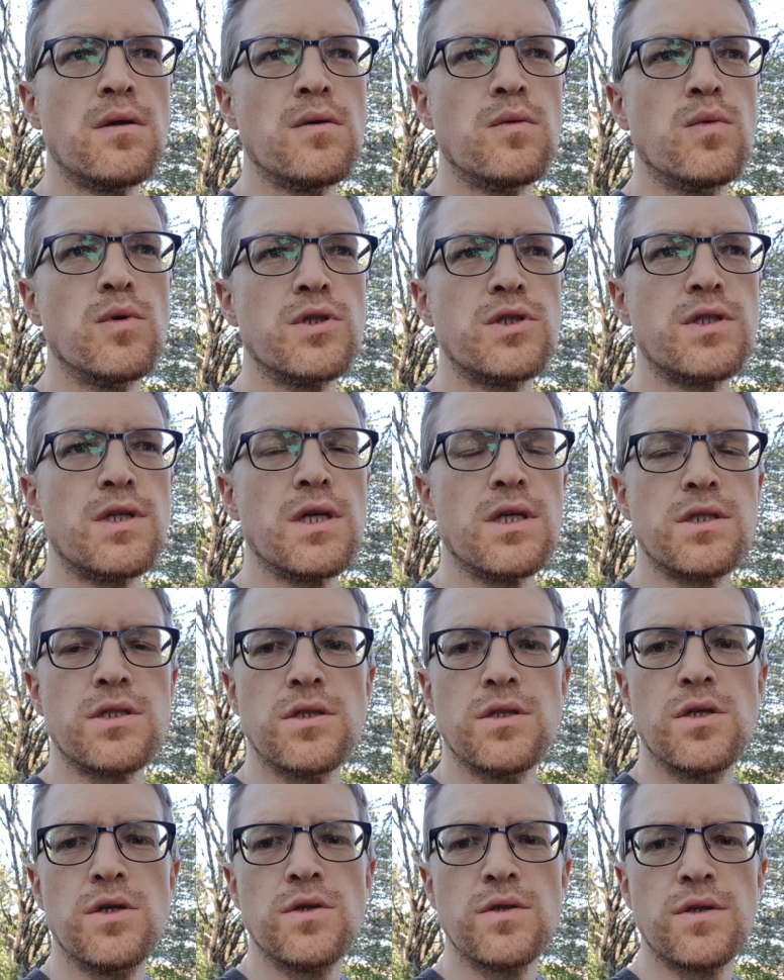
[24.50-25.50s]
which takes a
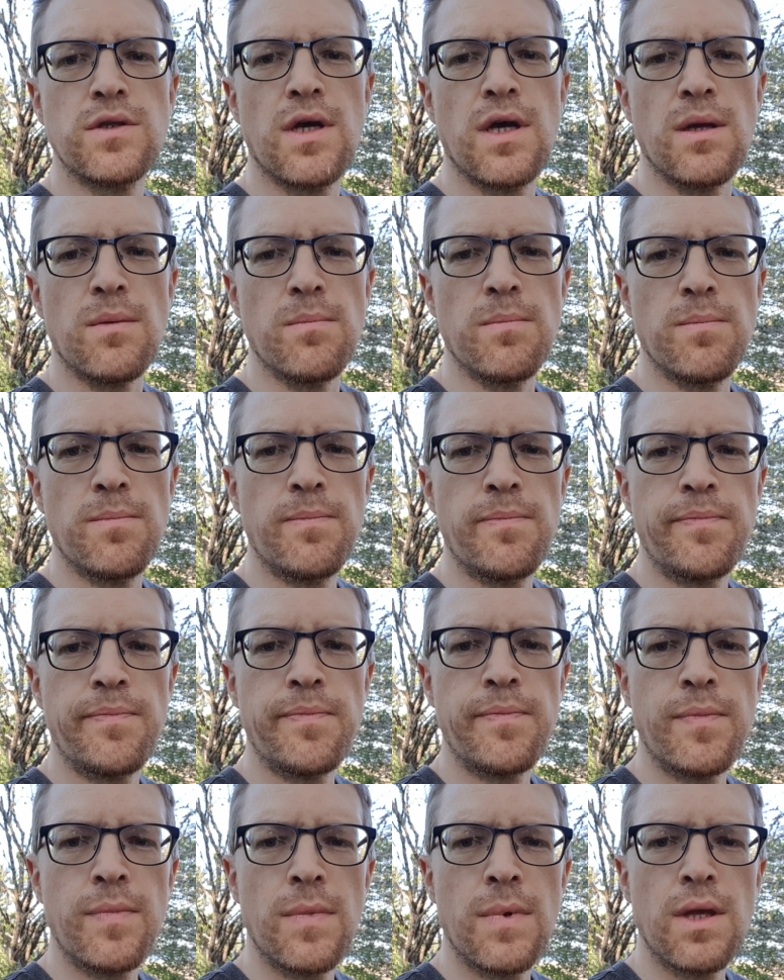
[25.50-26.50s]
long time.
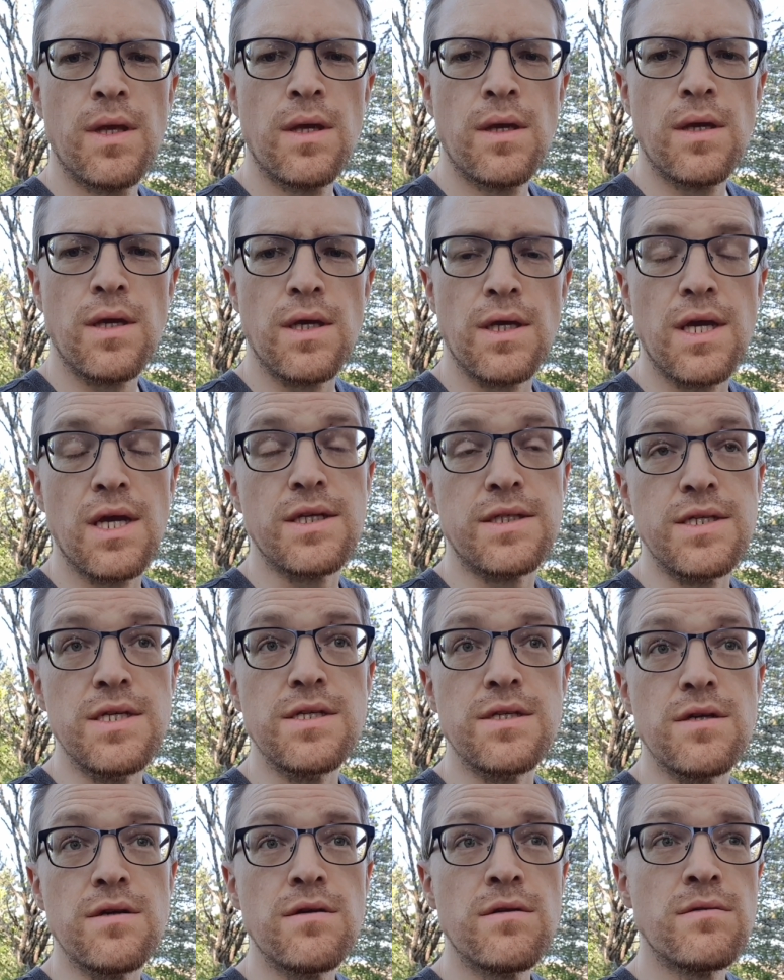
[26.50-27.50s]
It gets
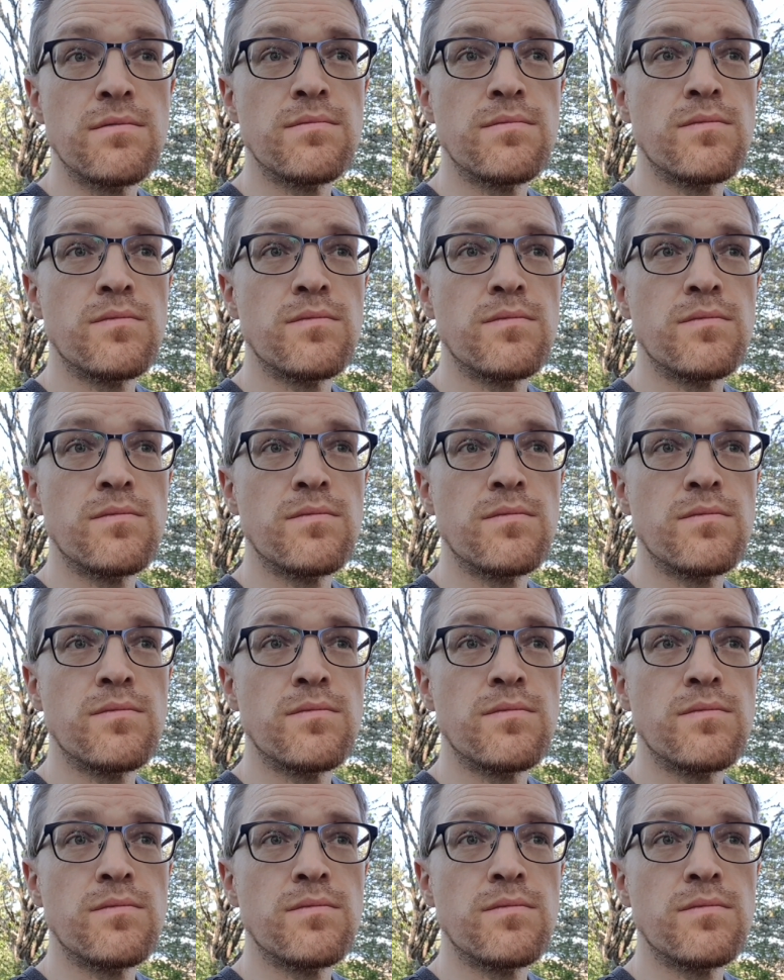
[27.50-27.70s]
easier,